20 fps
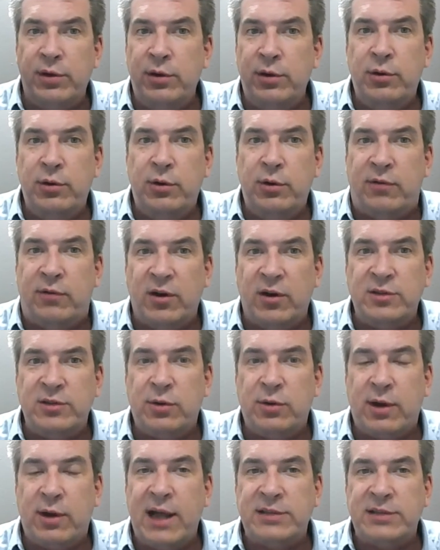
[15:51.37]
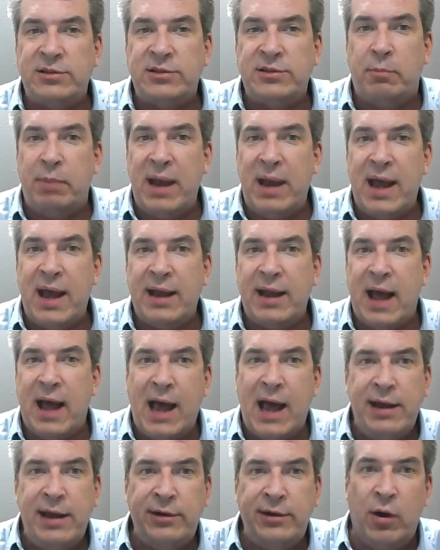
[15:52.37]
You do virtual gastric band,
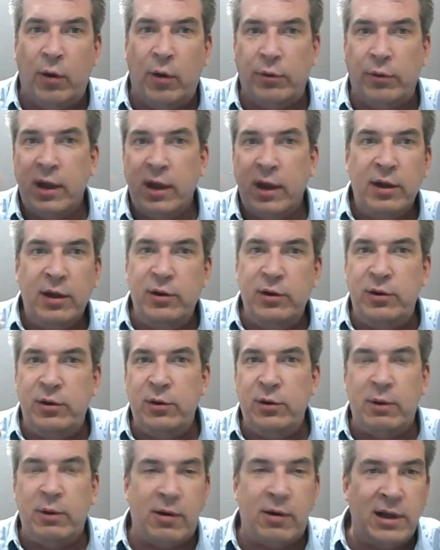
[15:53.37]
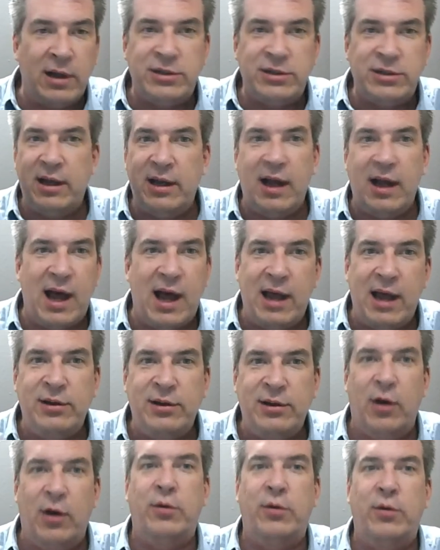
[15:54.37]
I don't. You do regression, I
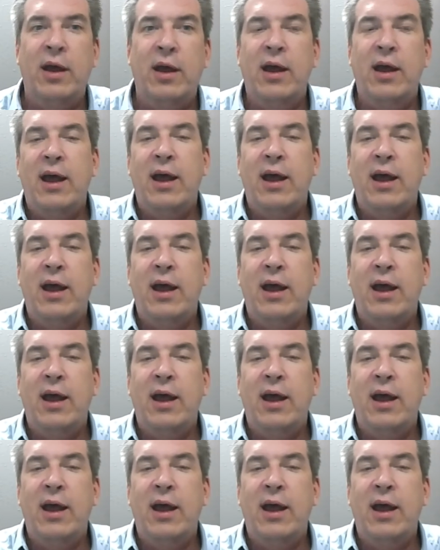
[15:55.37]
don't.